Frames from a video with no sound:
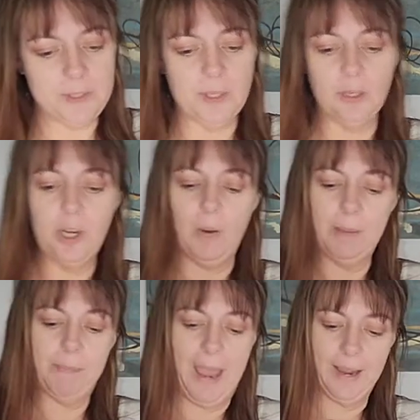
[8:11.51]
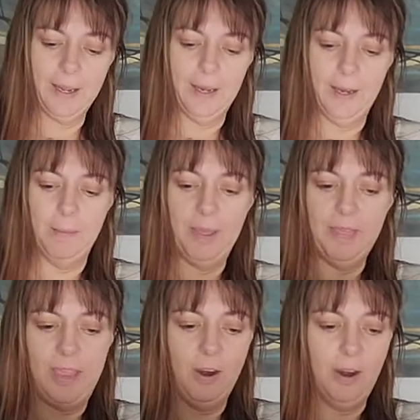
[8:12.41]
that are going back. Um,
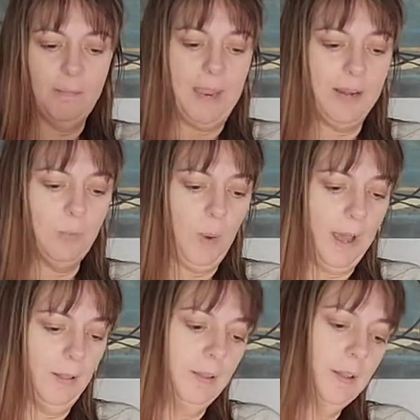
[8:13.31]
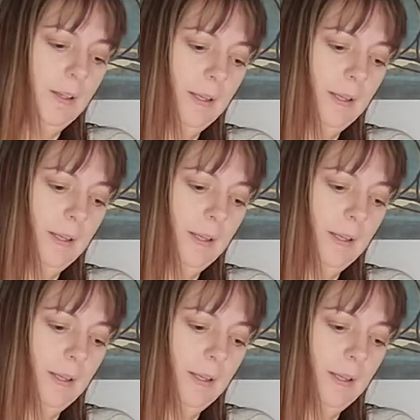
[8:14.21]
they are made well.